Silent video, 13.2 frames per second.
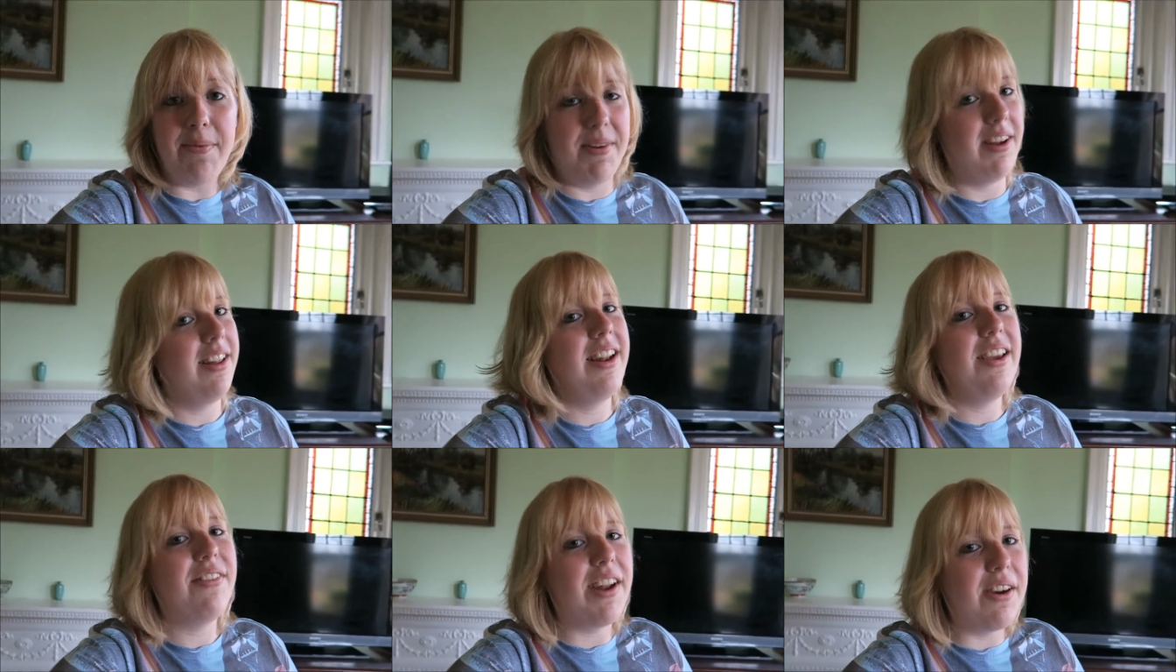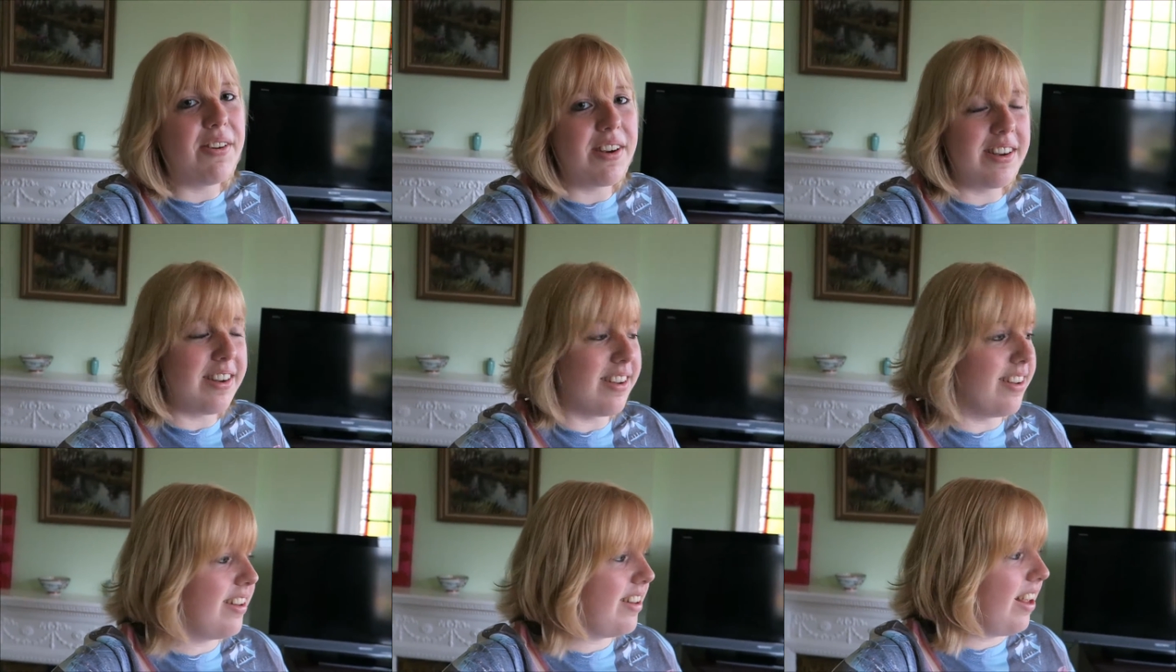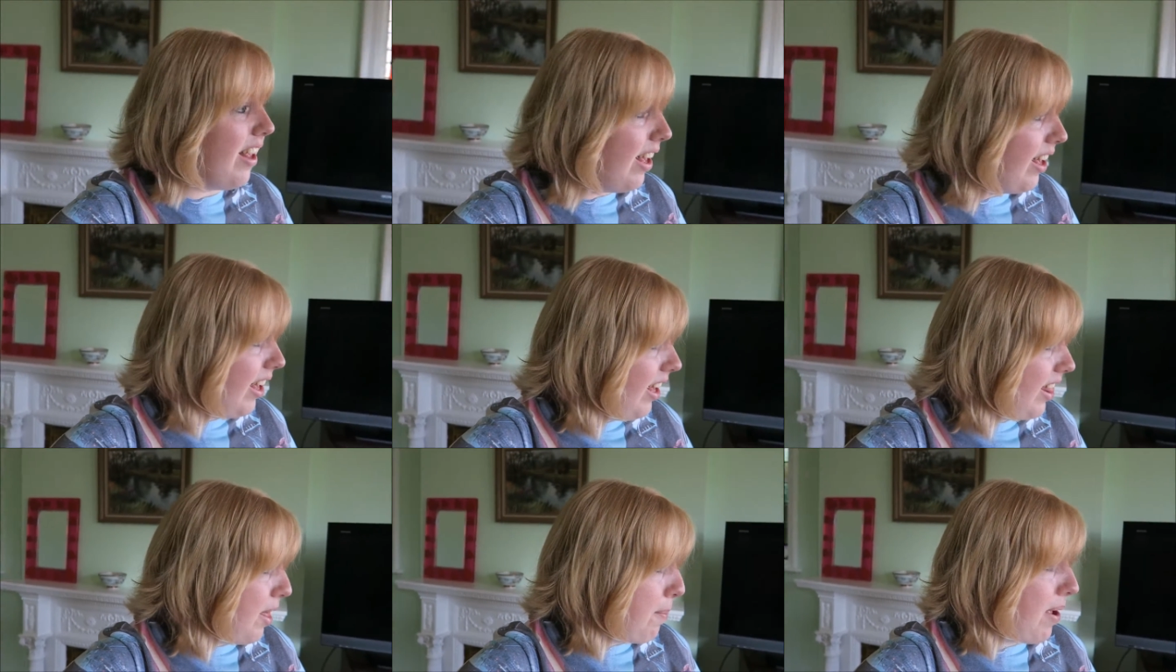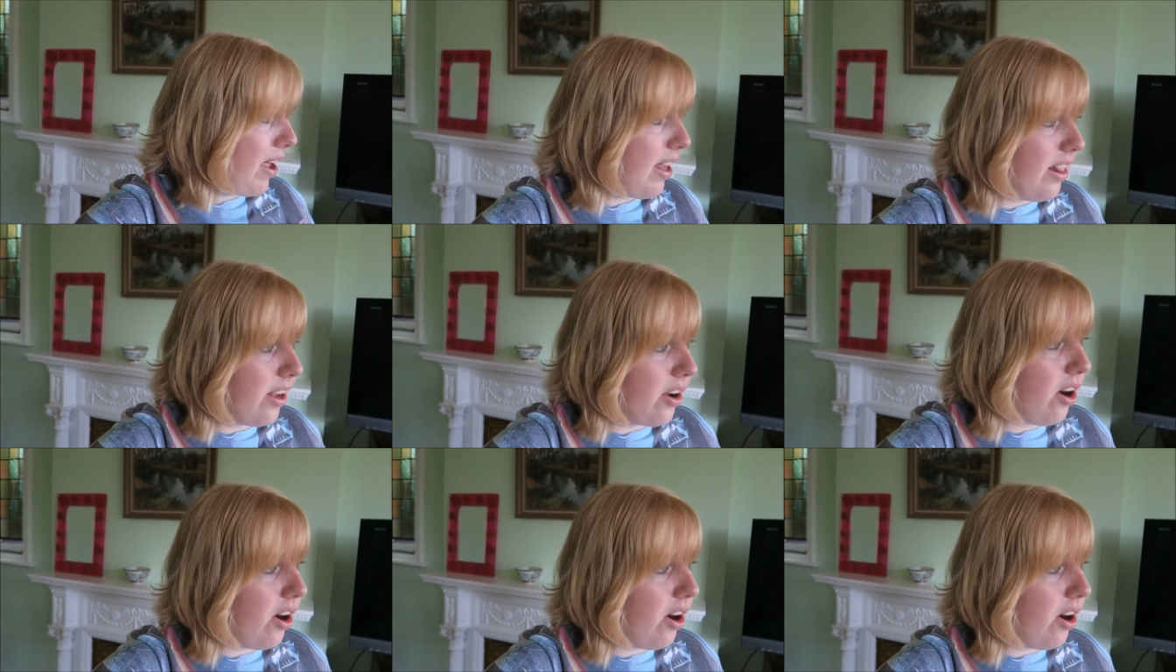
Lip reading: I'm gonna leave now because they're packing